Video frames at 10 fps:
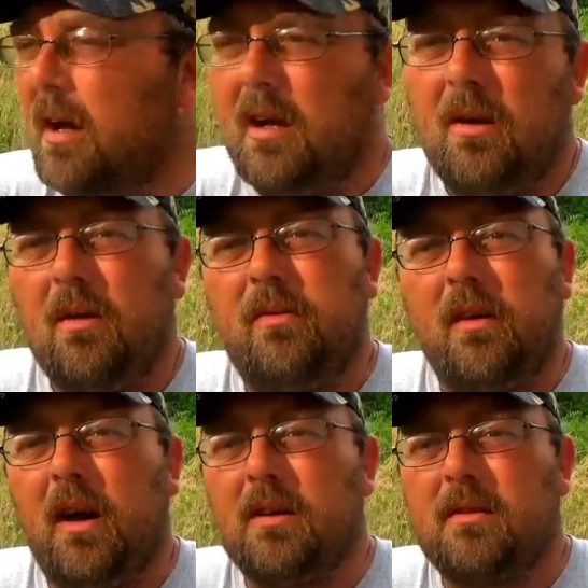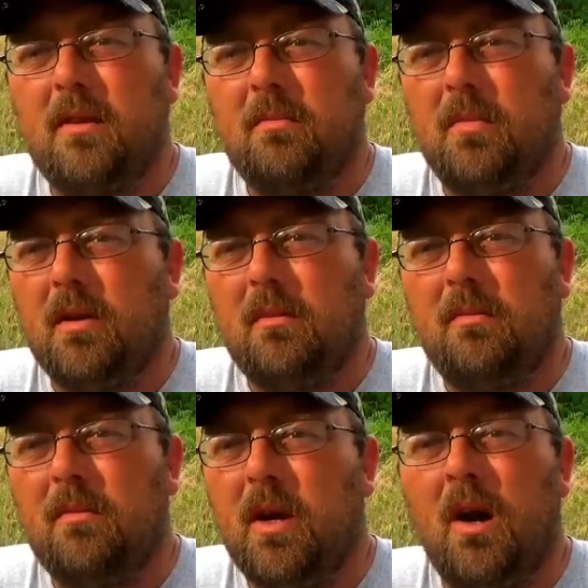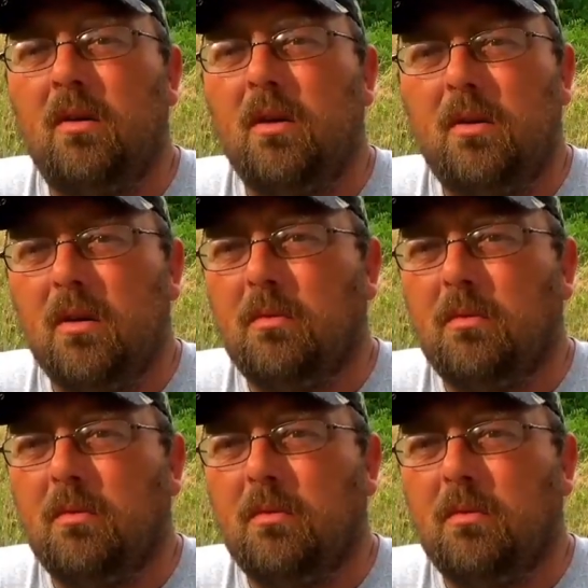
I know I forgot some, but y'all know you're